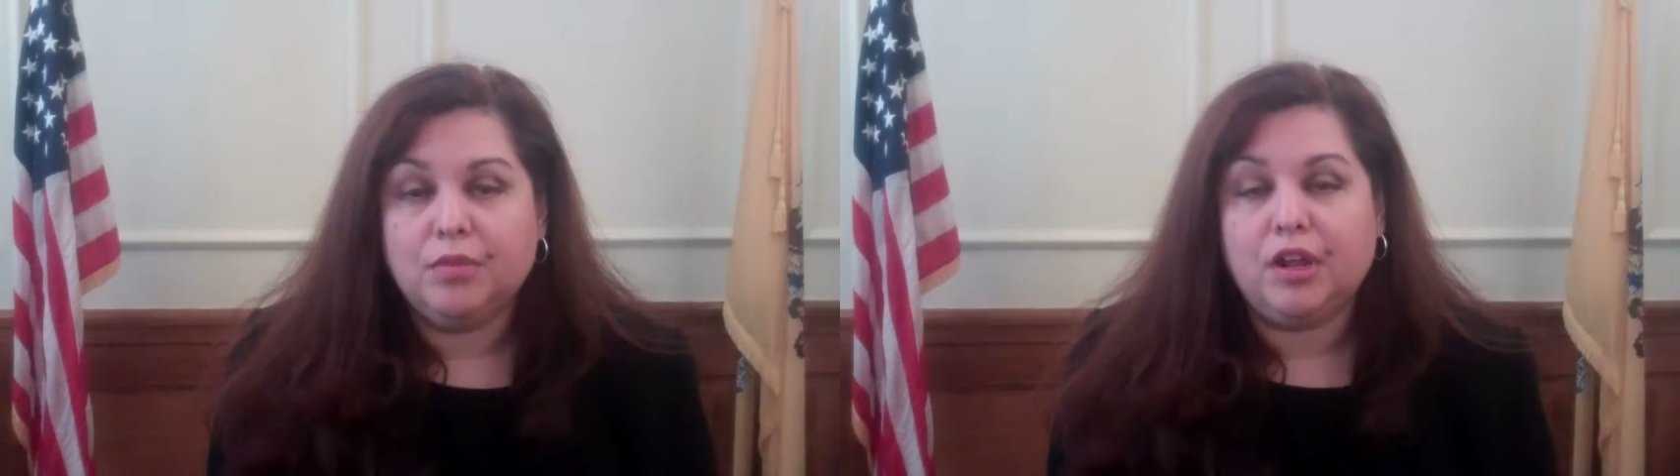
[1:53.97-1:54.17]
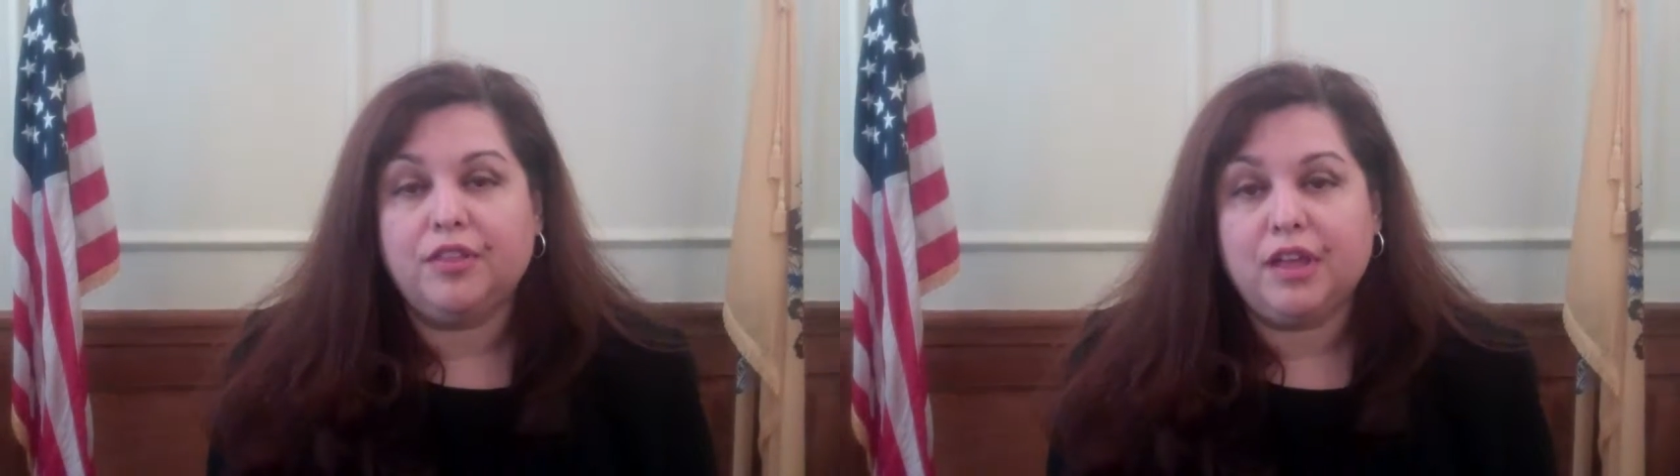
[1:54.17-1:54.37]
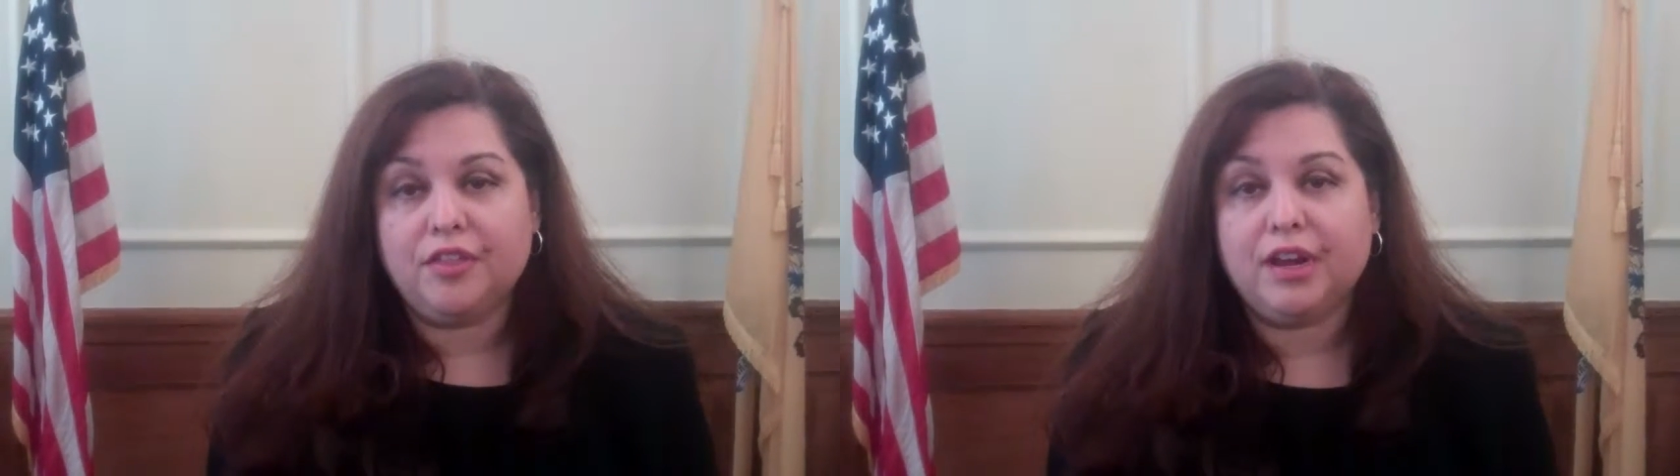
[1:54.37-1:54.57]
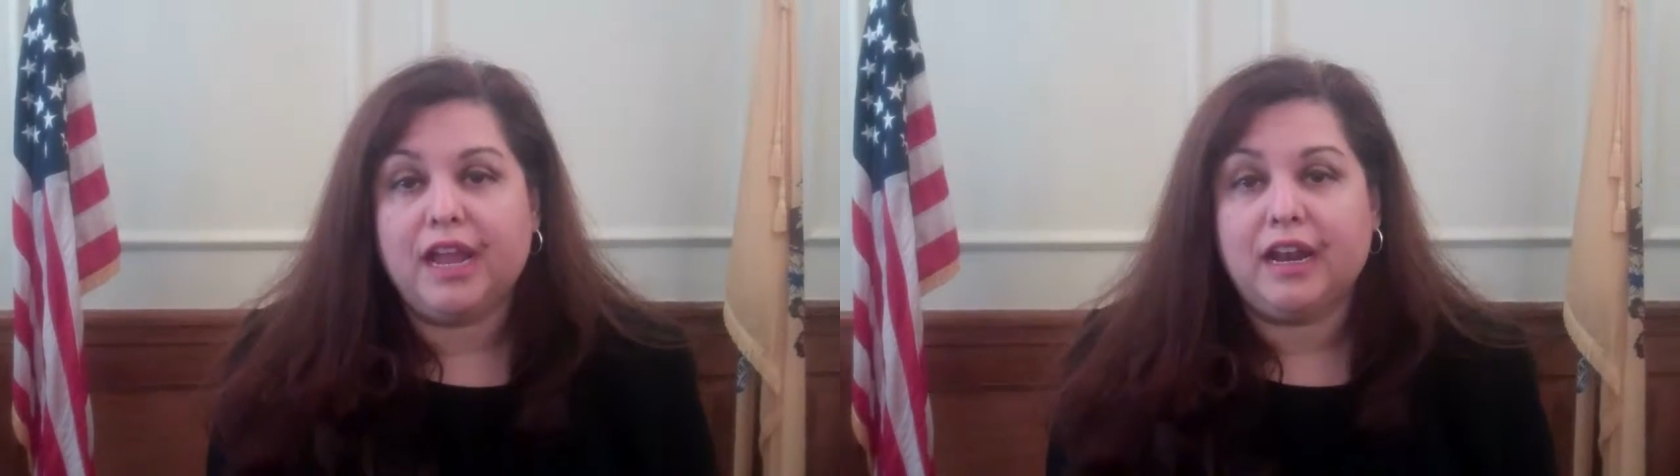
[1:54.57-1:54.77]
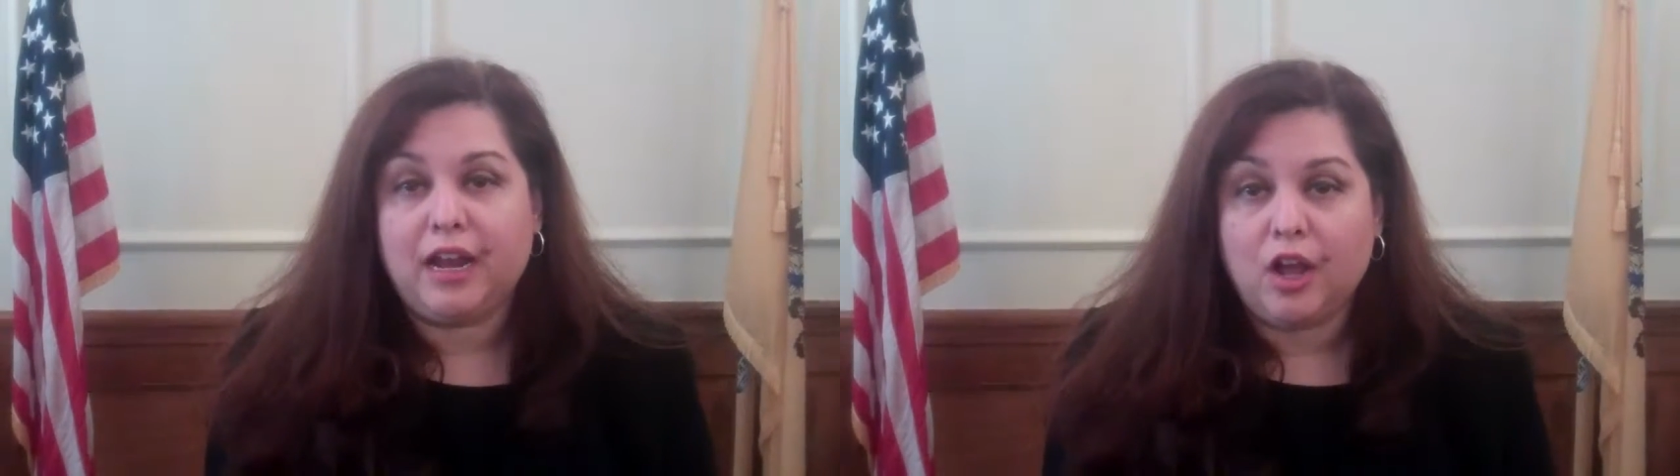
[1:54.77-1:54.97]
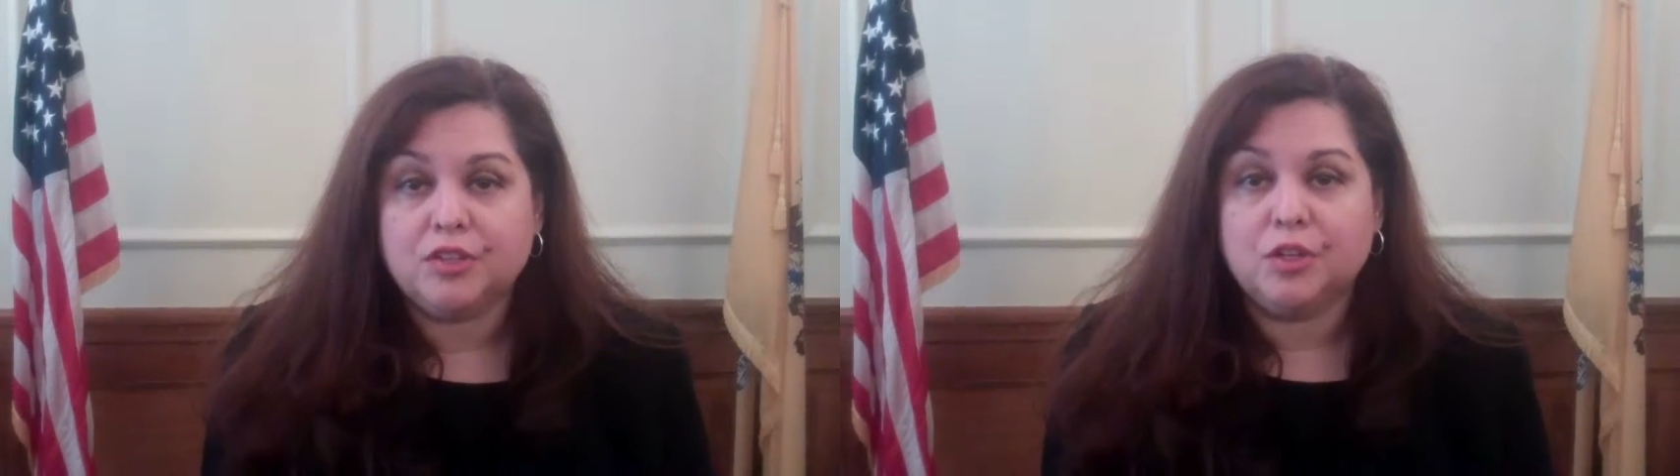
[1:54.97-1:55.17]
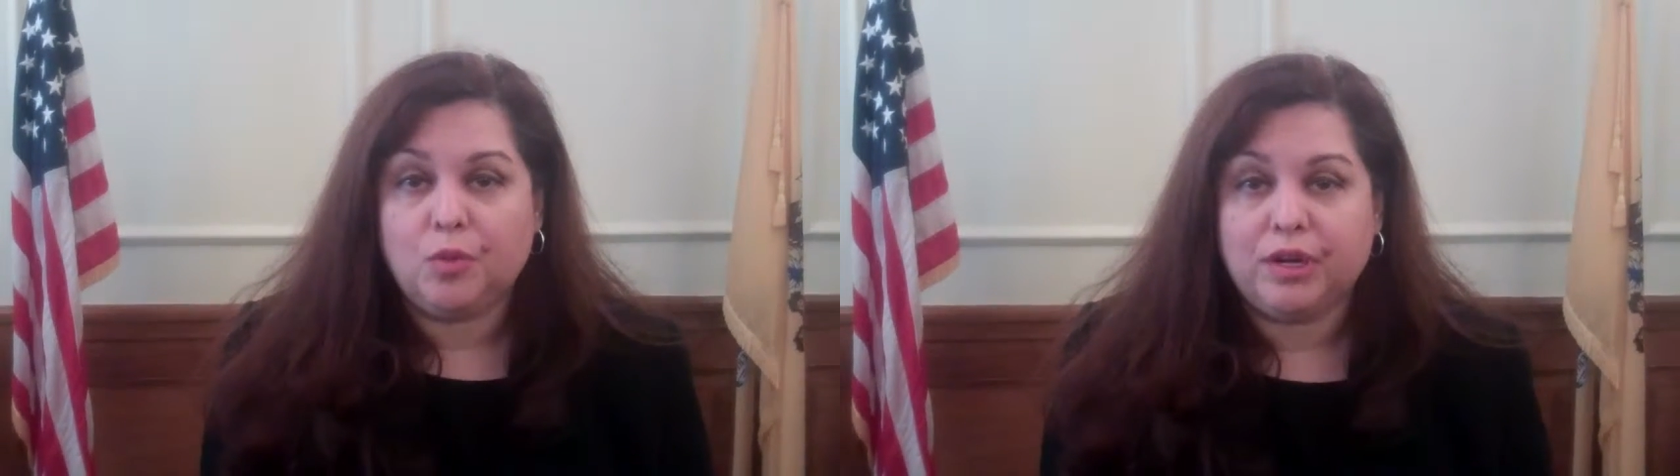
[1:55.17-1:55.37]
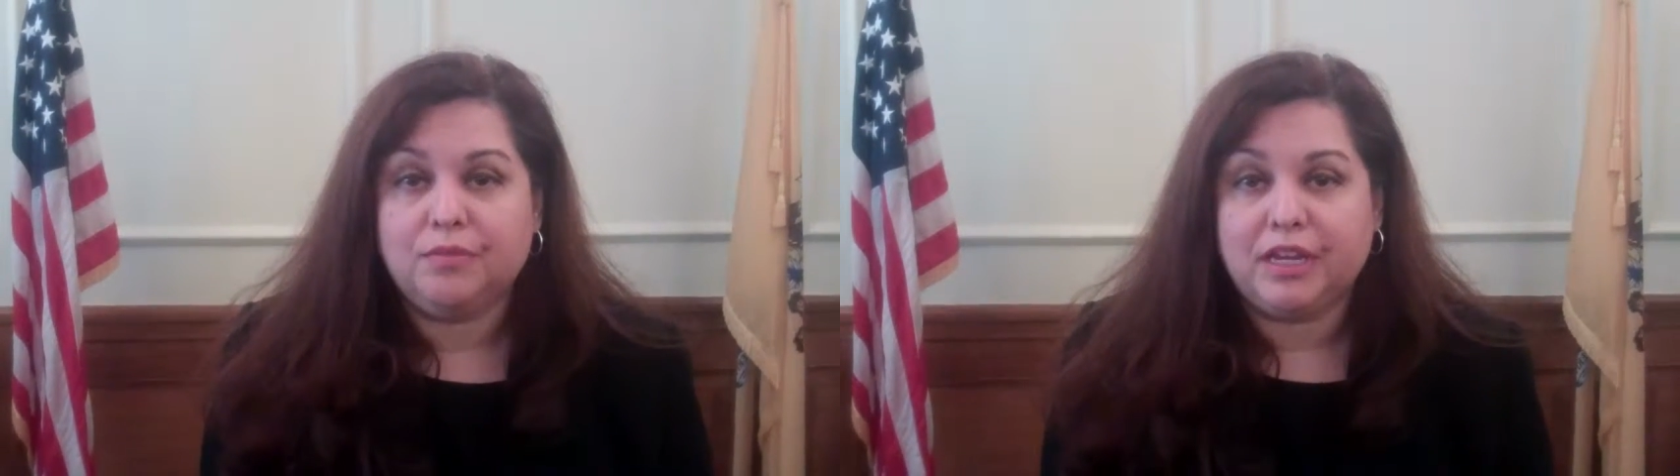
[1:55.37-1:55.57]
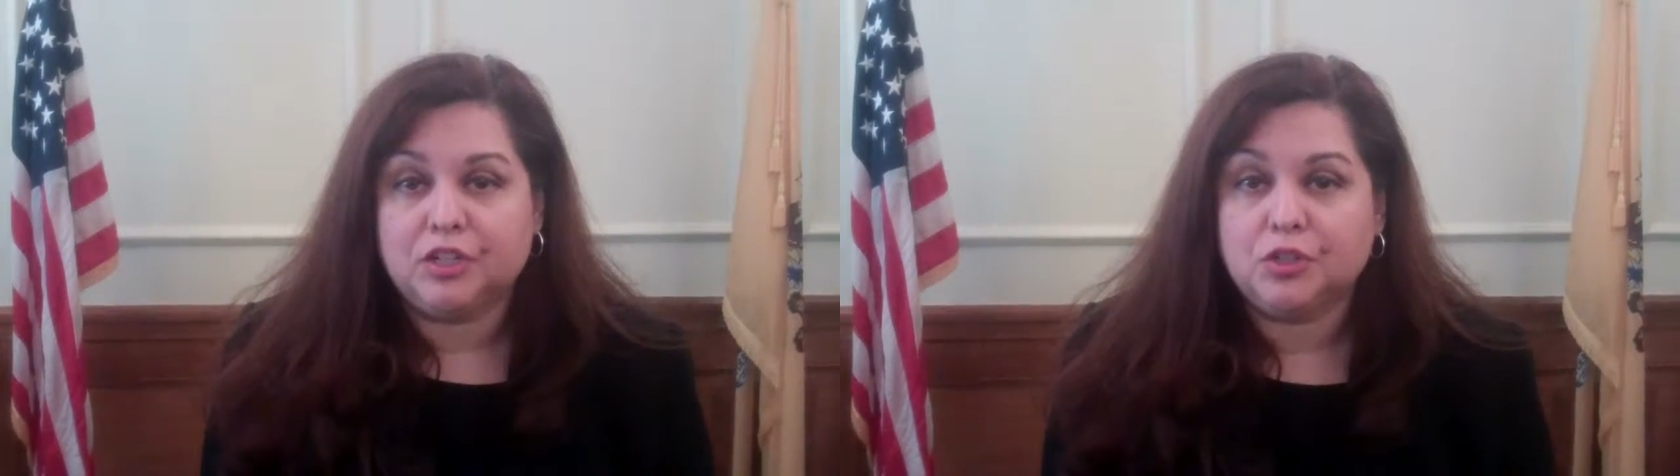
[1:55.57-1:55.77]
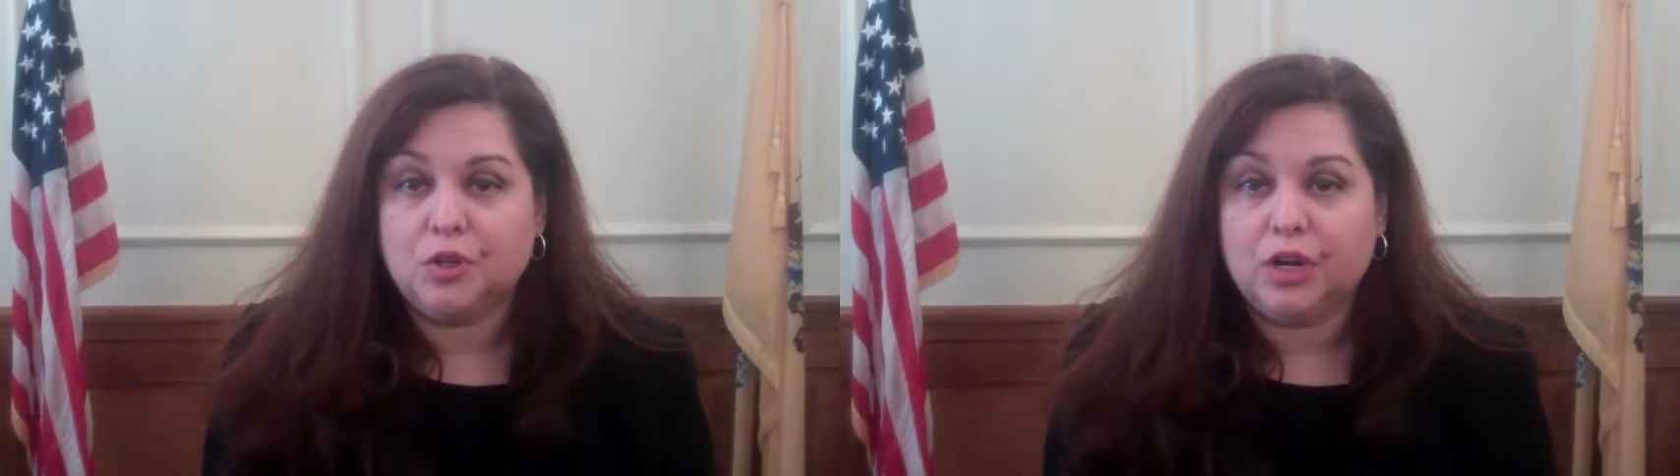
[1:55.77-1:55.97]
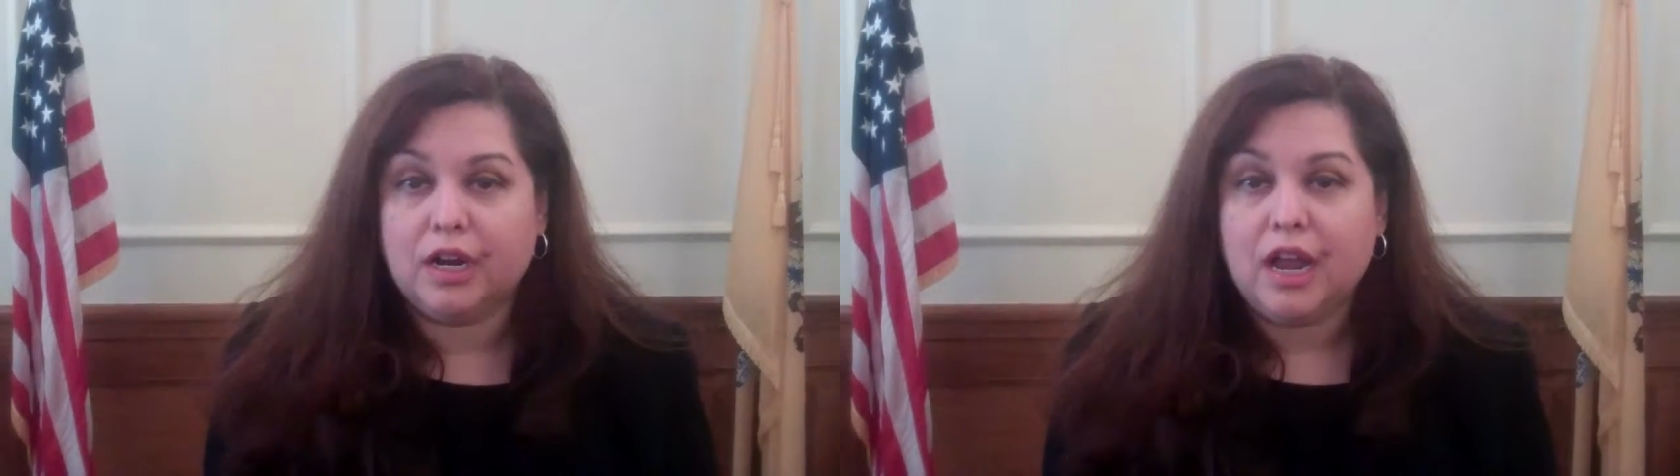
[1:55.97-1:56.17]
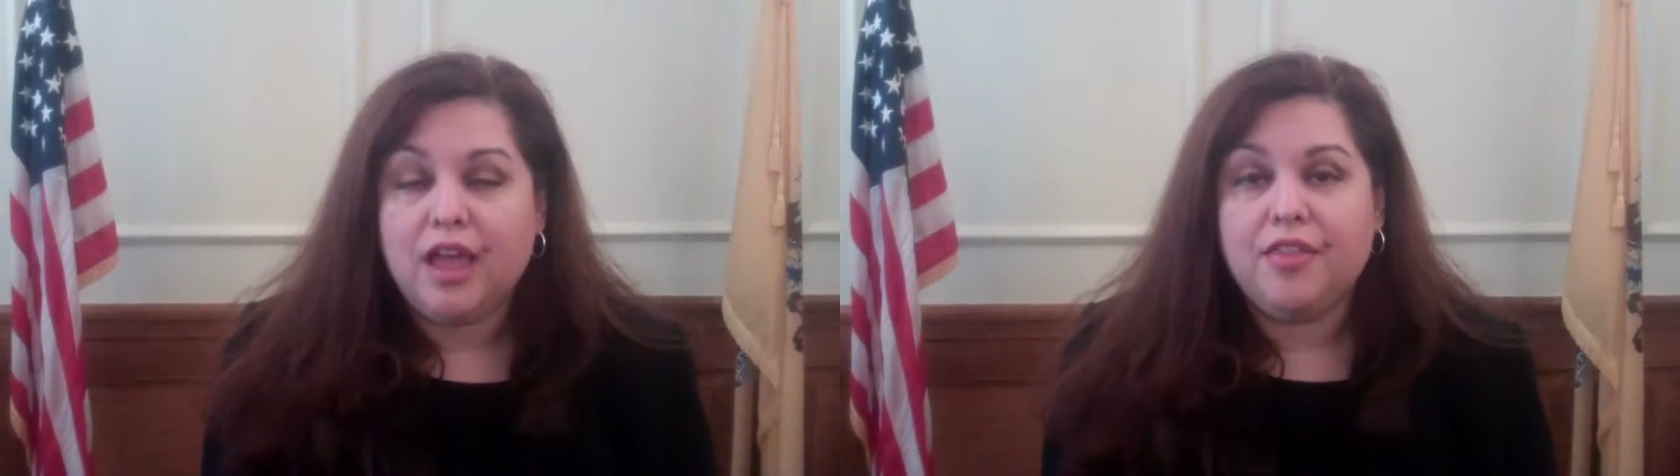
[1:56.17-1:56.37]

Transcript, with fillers: But on the other hand, I also want to make sure